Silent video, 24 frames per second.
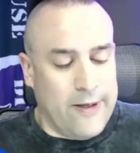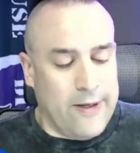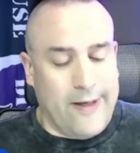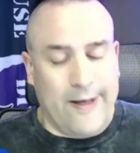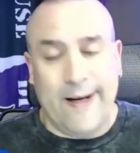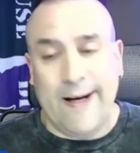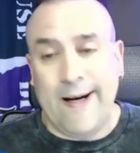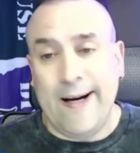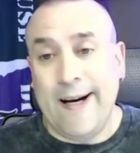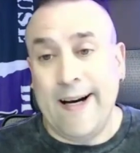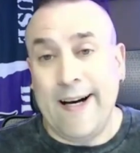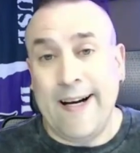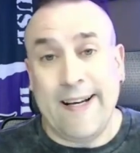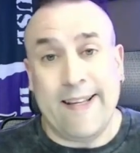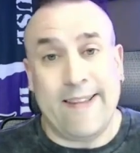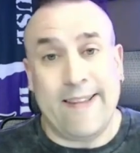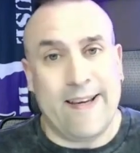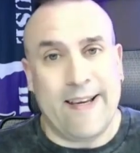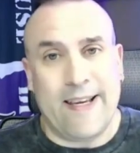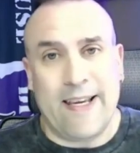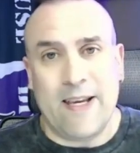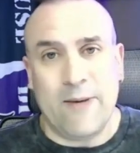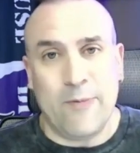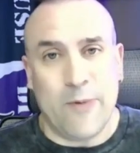I
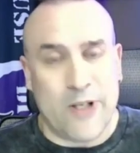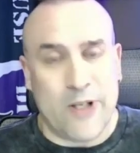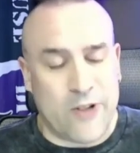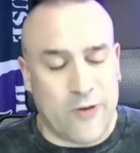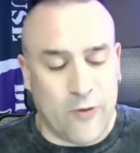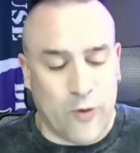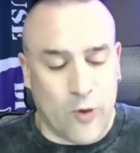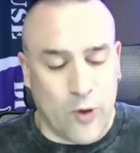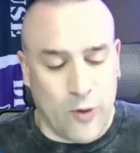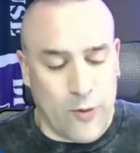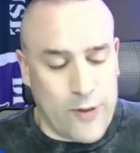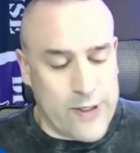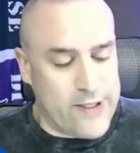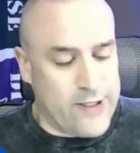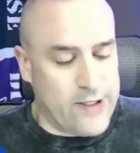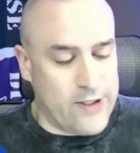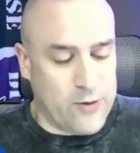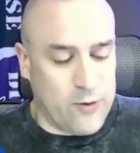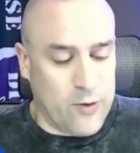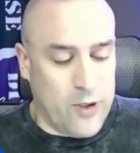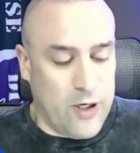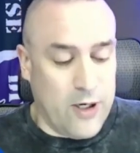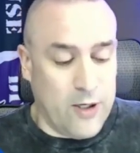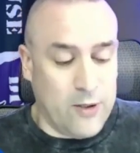think he missed 4 weeks
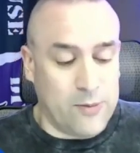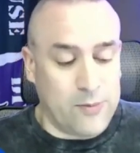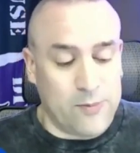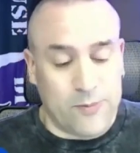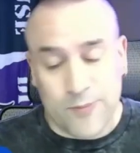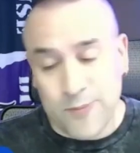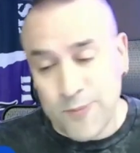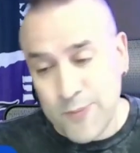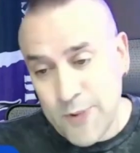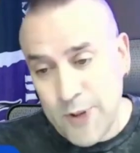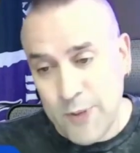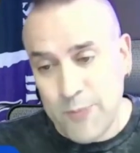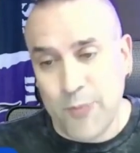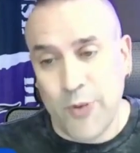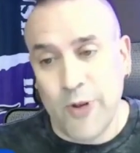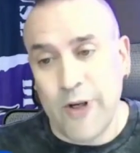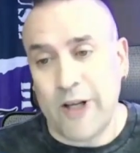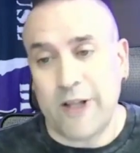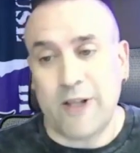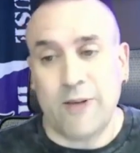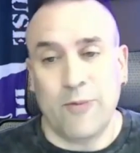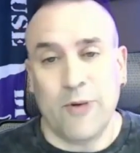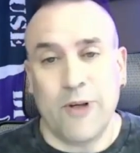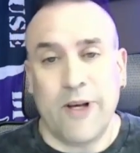as well.
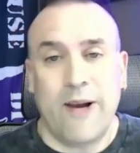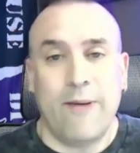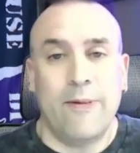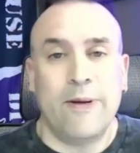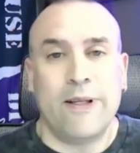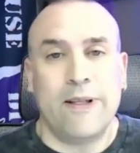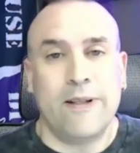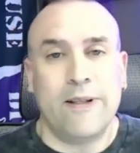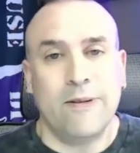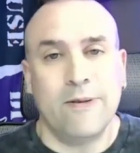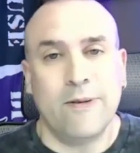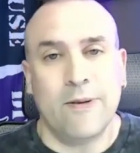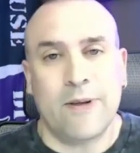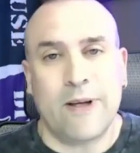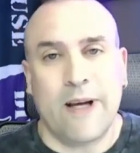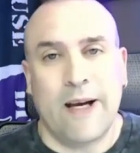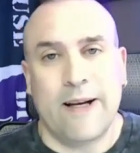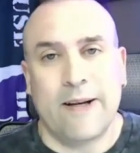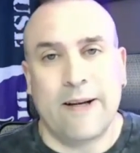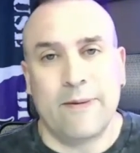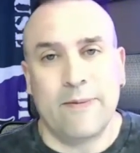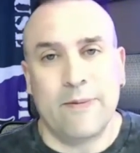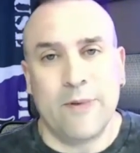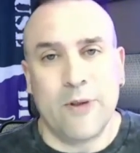Predictably, I mean, you
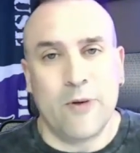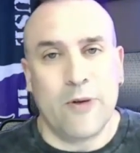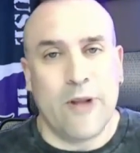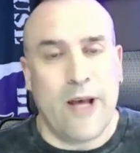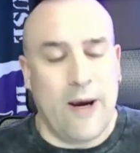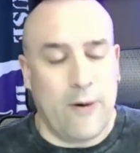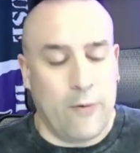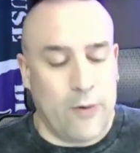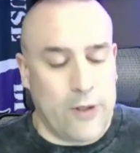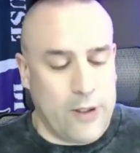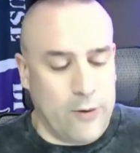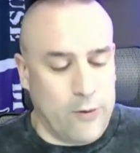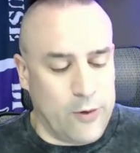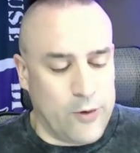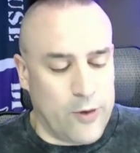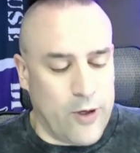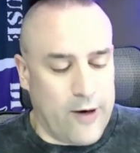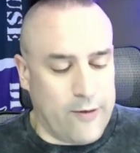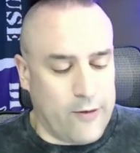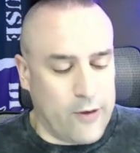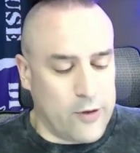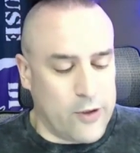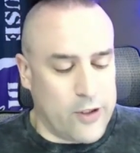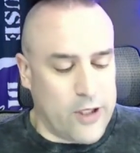kind of knew that when you were
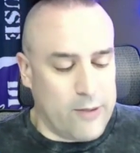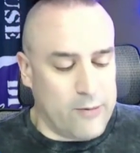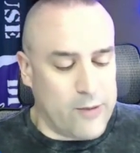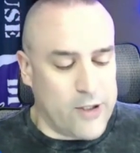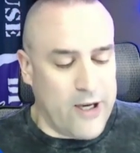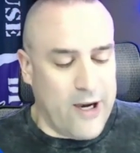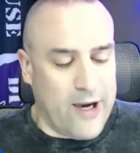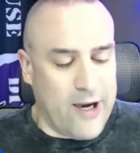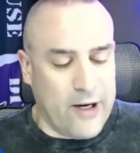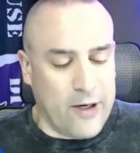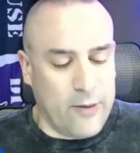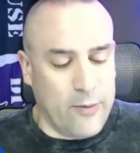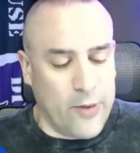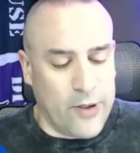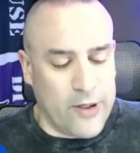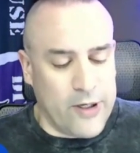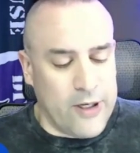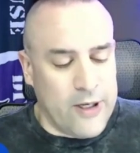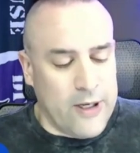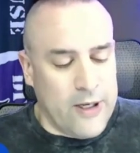drafting James Conner, but